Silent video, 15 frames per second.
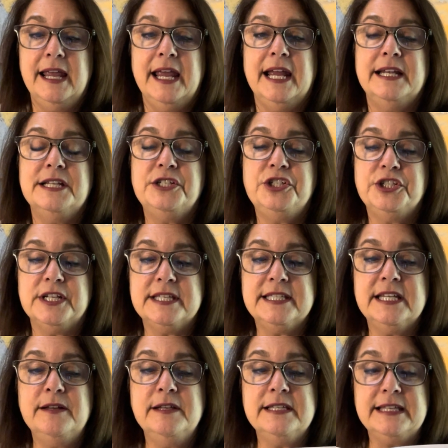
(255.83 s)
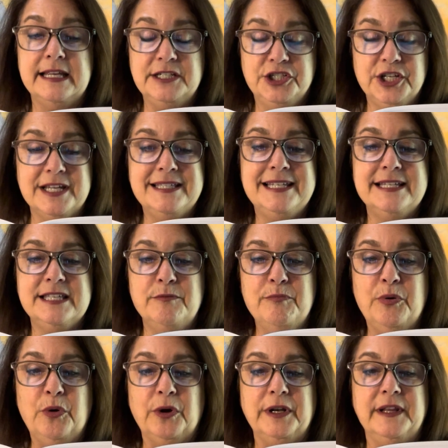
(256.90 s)
It is just as
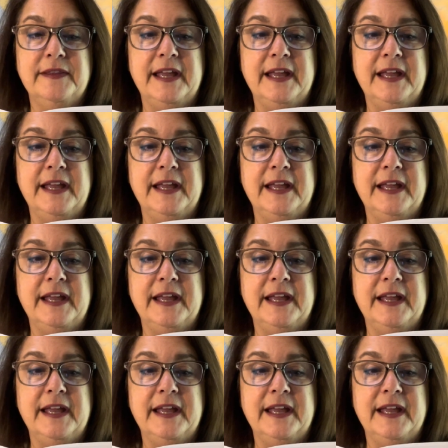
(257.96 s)
important